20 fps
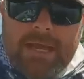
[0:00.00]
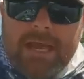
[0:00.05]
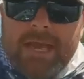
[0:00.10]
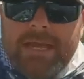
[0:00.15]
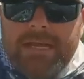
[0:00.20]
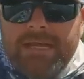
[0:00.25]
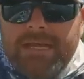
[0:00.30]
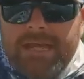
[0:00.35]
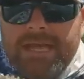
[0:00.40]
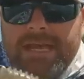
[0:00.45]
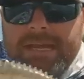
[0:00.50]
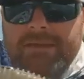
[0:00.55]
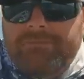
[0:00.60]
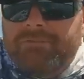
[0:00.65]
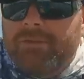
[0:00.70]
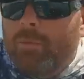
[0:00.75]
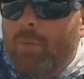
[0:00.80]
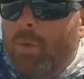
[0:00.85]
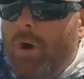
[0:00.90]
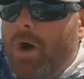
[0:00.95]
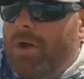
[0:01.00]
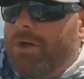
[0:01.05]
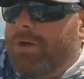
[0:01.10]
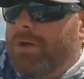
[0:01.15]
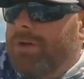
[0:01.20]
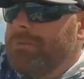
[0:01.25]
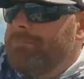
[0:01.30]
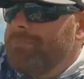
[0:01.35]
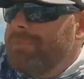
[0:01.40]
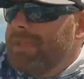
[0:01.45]
And again, if the
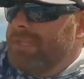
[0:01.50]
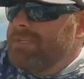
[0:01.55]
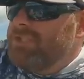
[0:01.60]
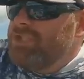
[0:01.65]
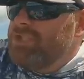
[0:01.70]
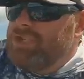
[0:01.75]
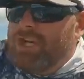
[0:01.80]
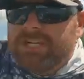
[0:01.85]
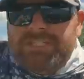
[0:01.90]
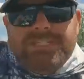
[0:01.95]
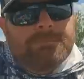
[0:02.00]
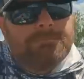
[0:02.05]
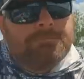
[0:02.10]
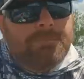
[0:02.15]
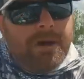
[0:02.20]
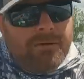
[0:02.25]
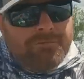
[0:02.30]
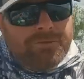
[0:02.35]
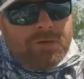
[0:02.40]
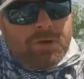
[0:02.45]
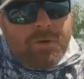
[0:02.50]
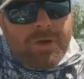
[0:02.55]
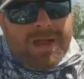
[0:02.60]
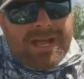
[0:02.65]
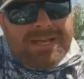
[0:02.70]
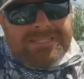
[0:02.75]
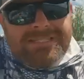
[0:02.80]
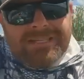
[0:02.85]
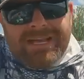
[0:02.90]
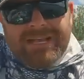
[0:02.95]
water is just above the
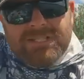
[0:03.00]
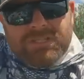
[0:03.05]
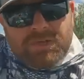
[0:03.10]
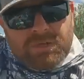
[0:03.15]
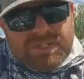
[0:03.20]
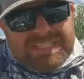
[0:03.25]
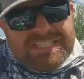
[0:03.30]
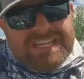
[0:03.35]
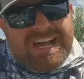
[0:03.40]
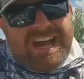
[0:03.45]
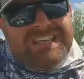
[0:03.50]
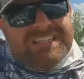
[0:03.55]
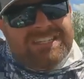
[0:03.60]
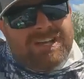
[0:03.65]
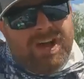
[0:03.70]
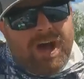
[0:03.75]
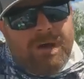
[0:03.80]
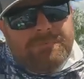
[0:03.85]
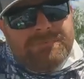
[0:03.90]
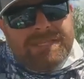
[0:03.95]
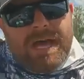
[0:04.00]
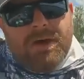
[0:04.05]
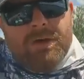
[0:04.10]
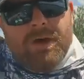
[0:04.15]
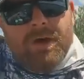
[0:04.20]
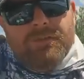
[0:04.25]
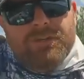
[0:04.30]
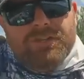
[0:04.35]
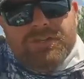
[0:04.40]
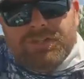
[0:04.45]
grass line, so it's not topped out
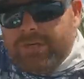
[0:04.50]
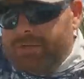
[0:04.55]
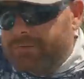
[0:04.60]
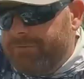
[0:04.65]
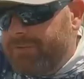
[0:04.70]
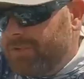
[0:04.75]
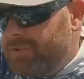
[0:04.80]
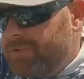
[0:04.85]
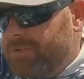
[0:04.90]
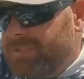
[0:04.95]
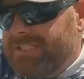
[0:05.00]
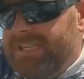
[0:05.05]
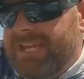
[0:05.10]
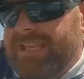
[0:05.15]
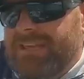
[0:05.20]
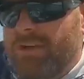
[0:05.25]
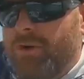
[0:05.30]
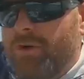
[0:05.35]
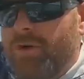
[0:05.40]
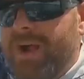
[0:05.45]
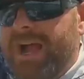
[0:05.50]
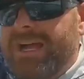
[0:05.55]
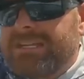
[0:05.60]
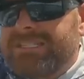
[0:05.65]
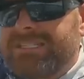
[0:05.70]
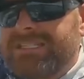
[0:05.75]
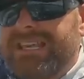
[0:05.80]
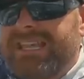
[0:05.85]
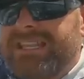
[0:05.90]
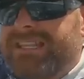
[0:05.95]
on the surface. So say the
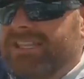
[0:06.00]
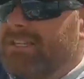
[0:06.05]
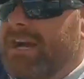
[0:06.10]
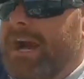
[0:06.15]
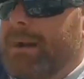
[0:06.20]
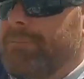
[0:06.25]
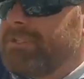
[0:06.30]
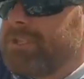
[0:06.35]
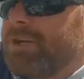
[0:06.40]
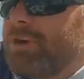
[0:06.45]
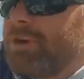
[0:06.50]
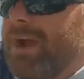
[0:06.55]
grass, the tops of the